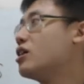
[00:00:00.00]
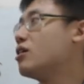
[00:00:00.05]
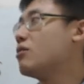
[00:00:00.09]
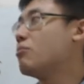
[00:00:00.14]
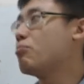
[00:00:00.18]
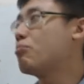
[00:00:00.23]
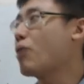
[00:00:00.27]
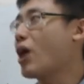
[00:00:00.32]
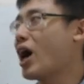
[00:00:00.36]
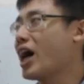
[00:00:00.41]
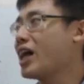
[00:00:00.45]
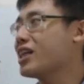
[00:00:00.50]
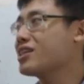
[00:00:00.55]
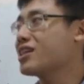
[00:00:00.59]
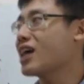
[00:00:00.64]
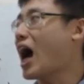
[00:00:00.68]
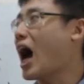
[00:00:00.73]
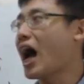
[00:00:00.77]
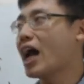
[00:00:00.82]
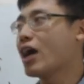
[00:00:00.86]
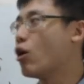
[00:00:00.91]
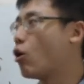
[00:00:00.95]
but
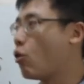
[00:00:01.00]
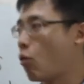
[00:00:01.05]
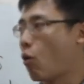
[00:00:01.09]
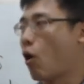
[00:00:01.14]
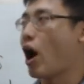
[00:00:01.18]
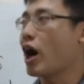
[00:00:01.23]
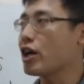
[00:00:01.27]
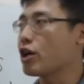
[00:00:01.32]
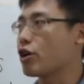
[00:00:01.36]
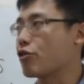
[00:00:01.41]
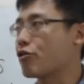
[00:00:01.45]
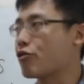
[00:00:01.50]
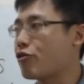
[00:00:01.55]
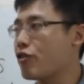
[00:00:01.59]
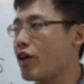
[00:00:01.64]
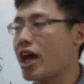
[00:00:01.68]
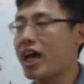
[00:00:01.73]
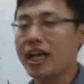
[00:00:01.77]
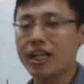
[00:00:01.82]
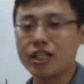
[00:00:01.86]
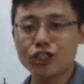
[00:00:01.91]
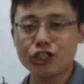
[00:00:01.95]
I don't want your
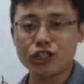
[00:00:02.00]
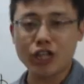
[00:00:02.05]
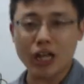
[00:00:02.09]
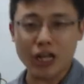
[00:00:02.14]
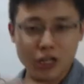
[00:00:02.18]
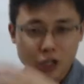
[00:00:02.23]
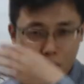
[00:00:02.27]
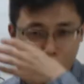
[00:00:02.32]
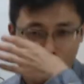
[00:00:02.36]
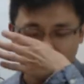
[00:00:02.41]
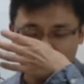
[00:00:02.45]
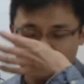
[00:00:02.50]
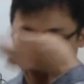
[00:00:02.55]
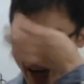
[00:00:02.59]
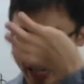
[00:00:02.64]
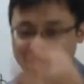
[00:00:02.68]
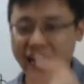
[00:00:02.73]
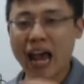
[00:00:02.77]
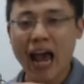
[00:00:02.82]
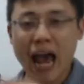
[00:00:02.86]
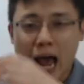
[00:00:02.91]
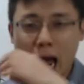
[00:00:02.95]
fish and you want my
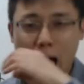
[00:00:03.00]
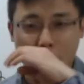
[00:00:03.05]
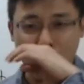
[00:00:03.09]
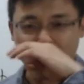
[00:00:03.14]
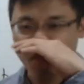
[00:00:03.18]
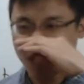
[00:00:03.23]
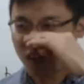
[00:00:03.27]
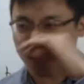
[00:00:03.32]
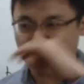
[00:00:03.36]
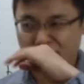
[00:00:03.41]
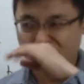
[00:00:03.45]
cow